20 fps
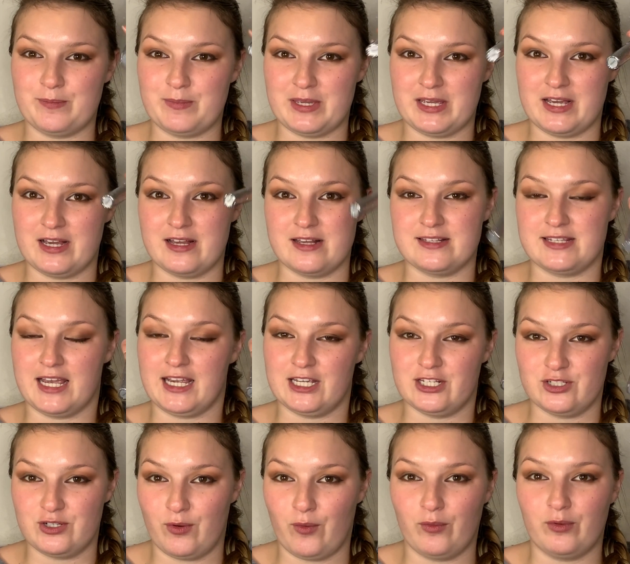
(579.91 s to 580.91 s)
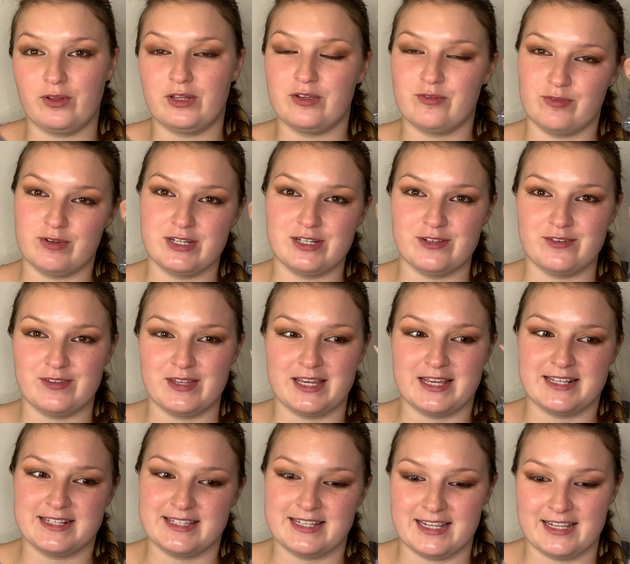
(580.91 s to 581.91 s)
because I can totally redo
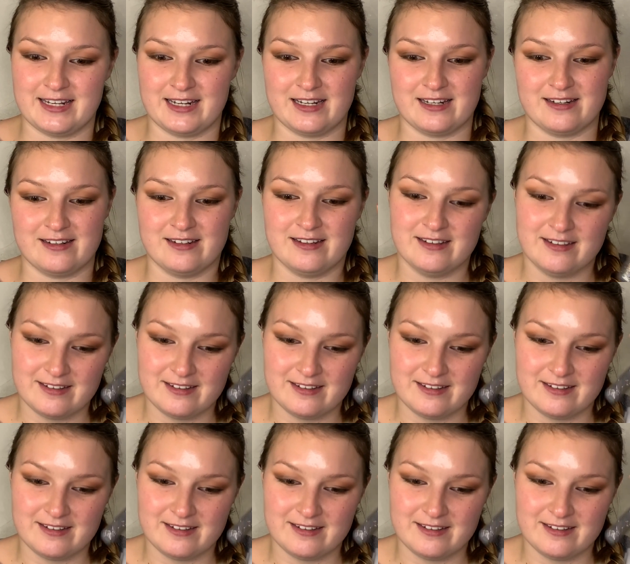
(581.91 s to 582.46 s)
this and